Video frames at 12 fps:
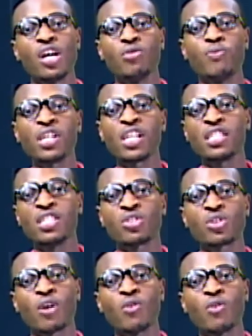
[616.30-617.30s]
you be
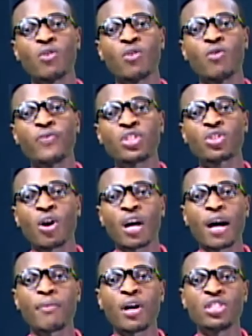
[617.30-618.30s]
ready so that we fit talk
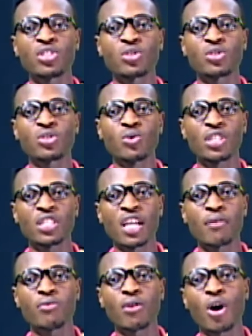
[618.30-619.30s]
about this story
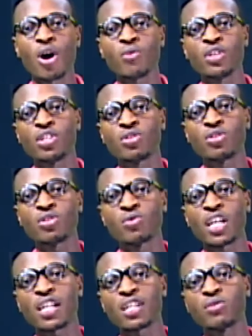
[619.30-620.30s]
there. All we
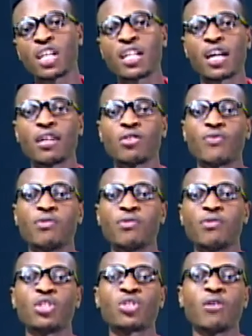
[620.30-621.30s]
together. You feel
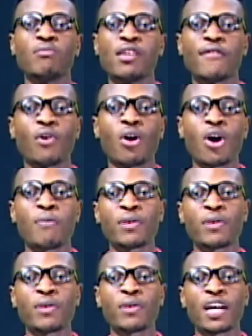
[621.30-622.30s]
me, Tommy, for all
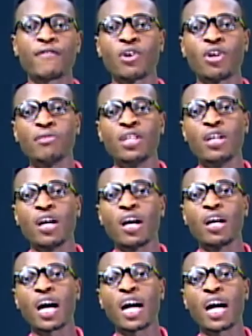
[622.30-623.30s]
platform.
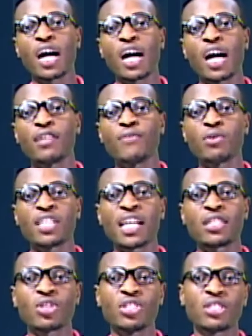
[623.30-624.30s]
And if you
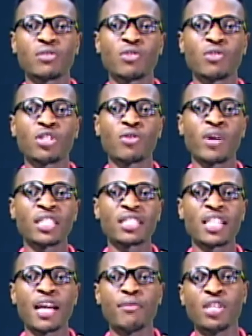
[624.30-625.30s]
get something where you want,
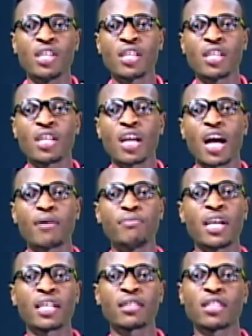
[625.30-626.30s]
tell me, I
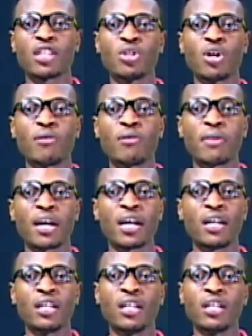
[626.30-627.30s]
beg the
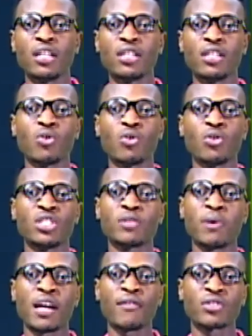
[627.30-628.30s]
number. They go
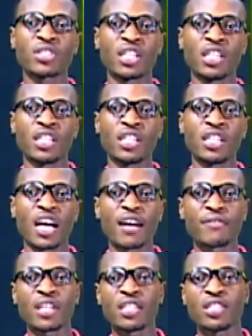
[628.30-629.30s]
display on for screen.
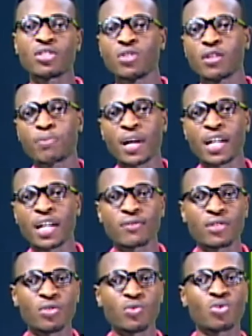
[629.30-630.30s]
After this, you go the pass. For
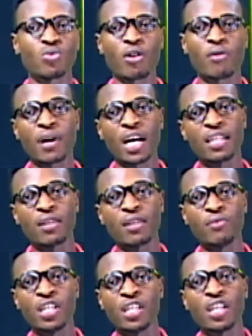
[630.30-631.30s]
this will be small bar the
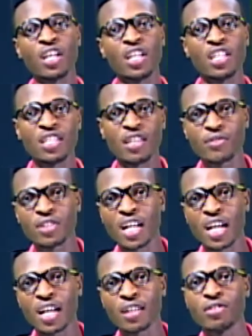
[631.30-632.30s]
way you did for
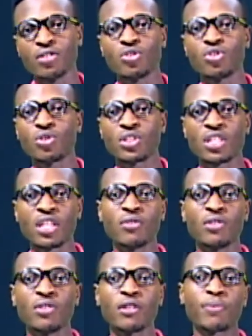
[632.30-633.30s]
down. The show say you
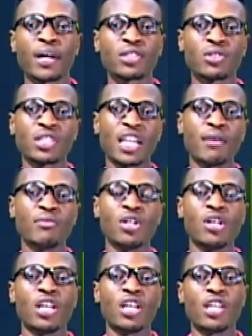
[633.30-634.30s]
go the pass on time.
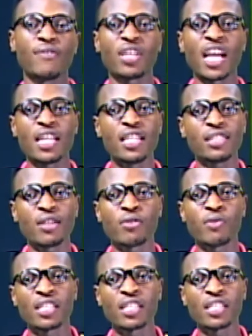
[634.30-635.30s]
If you get anything
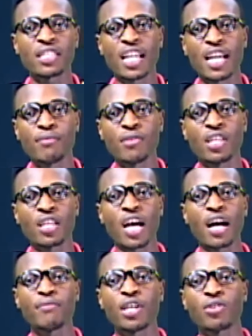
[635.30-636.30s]
you want, tell me,
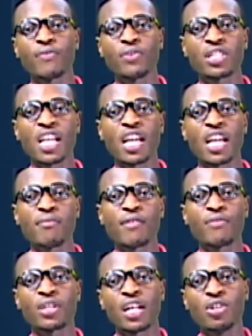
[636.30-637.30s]
I beg you, if you tell me
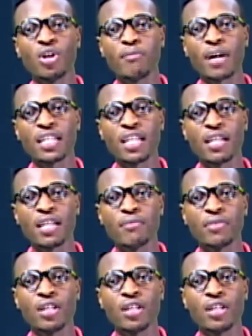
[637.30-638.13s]
for that number there.